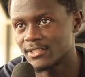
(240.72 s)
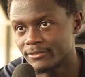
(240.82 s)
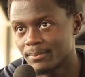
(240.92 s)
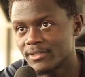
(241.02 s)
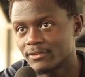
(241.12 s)
in
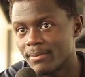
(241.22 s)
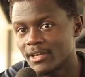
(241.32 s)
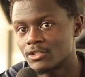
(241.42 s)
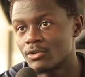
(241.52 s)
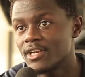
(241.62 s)
sprints,
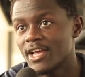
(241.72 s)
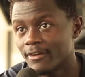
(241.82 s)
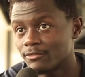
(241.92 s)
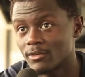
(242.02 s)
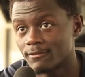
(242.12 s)
but you really
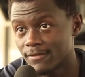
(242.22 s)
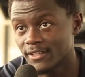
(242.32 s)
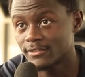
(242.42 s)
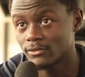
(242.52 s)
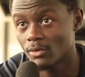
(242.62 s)
have to
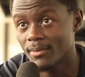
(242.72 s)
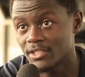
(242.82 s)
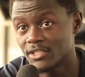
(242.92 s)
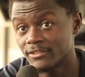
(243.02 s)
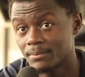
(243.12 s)
invest so
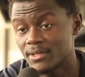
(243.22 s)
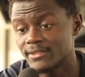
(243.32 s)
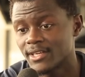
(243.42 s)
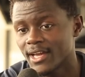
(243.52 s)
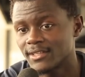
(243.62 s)
much in
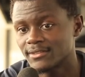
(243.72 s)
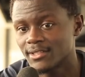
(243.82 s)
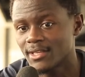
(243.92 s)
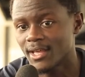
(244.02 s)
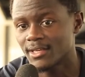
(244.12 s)
sprints. And I can
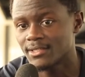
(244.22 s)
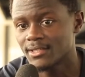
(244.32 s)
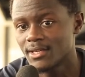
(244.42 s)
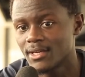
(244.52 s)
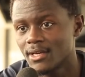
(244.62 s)
say that
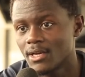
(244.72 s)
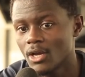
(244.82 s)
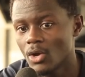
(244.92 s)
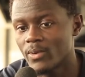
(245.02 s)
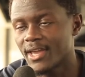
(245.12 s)

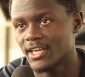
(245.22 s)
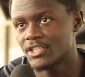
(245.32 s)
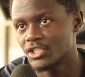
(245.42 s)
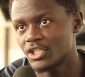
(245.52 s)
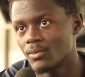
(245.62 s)

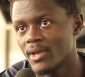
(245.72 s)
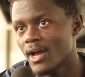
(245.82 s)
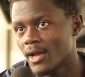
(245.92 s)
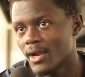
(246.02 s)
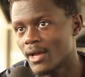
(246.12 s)
we
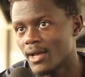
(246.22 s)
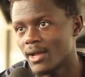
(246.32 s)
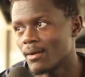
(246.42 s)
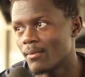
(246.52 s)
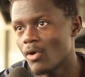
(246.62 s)
are
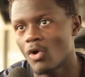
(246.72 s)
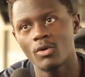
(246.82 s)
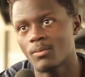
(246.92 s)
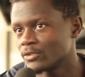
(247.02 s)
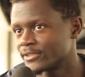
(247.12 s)

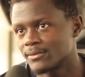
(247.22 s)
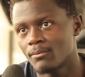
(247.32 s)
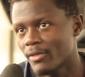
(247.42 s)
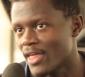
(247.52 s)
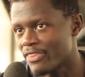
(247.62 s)
almost
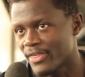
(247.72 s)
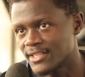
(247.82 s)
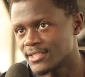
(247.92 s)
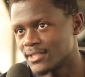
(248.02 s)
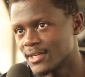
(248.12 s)
more than
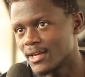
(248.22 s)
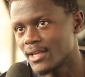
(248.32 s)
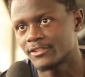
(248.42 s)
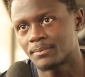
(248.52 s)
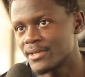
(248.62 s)
30
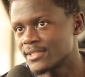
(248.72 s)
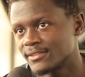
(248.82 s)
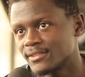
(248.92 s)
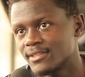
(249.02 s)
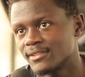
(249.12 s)

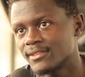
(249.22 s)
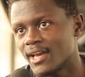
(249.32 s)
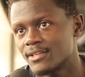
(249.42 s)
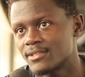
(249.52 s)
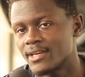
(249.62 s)
sprinters in this
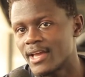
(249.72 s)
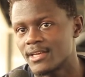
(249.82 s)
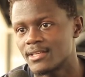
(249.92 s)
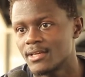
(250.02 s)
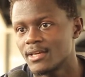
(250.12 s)
country,
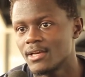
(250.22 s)
and